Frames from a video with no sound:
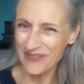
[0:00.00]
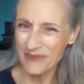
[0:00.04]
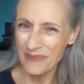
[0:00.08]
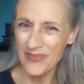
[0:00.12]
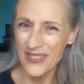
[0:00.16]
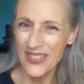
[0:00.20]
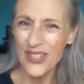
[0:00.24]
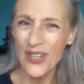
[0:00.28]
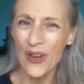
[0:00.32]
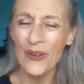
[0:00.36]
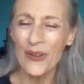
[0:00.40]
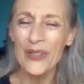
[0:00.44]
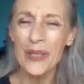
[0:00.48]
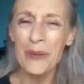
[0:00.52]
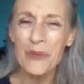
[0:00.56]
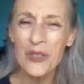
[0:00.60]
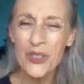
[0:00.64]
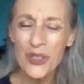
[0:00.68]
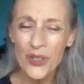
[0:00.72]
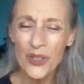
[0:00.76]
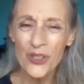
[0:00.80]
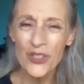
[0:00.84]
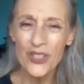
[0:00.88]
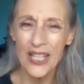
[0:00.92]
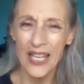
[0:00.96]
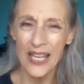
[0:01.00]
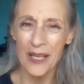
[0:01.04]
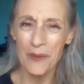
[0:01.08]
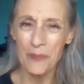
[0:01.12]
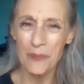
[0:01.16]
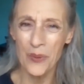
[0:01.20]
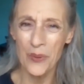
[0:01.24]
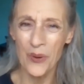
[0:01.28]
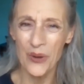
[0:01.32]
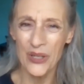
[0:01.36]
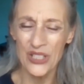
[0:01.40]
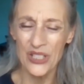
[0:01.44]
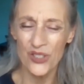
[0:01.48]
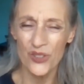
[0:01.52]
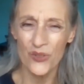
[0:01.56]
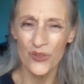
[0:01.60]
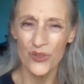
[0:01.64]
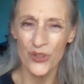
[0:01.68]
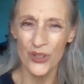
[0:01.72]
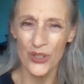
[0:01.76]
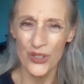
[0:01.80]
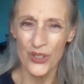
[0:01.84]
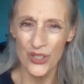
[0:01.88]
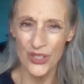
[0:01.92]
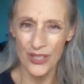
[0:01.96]
So let me show you the 8 points
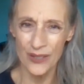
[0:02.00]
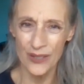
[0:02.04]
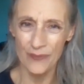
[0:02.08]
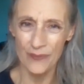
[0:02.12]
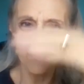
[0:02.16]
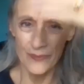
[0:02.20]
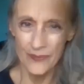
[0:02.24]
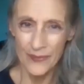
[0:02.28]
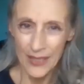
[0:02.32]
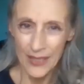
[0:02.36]
first.